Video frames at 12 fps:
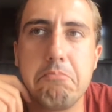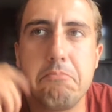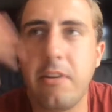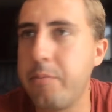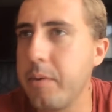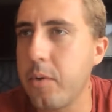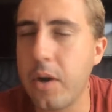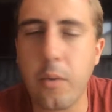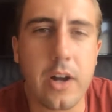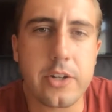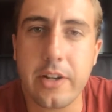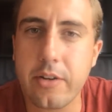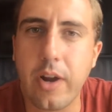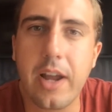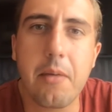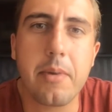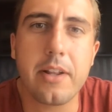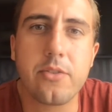If people want to watch it,
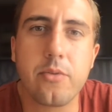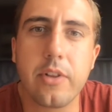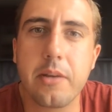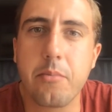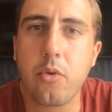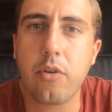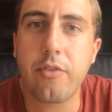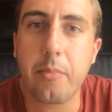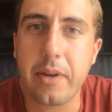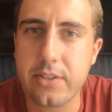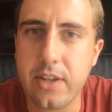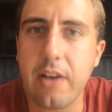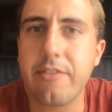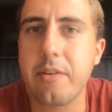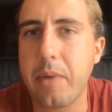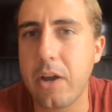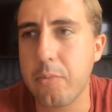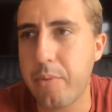great, but it's really more for myself
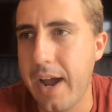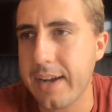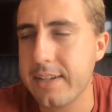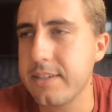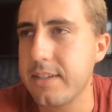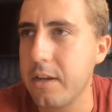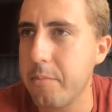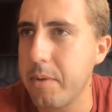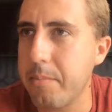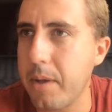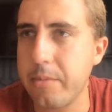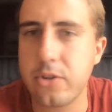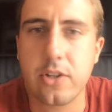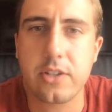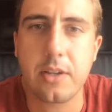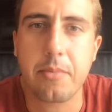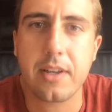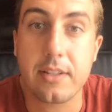and my own practice and to be publishing
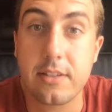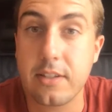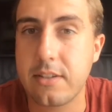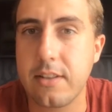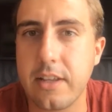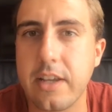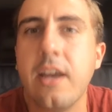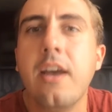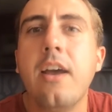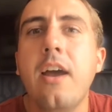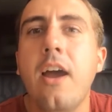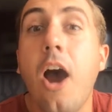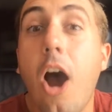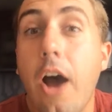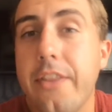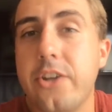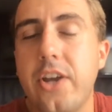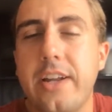something consistently
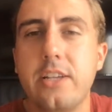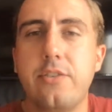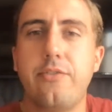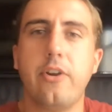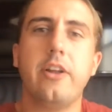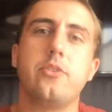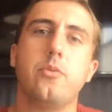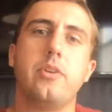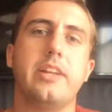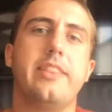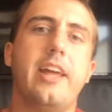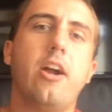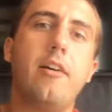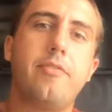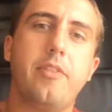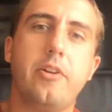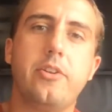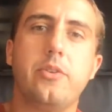on the Chinese front. So I want to get that
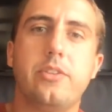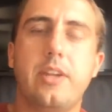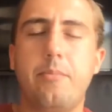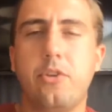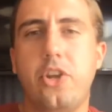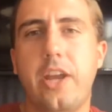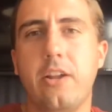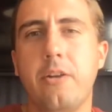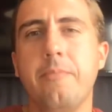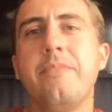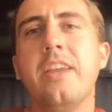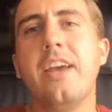offloaded to a separate channel,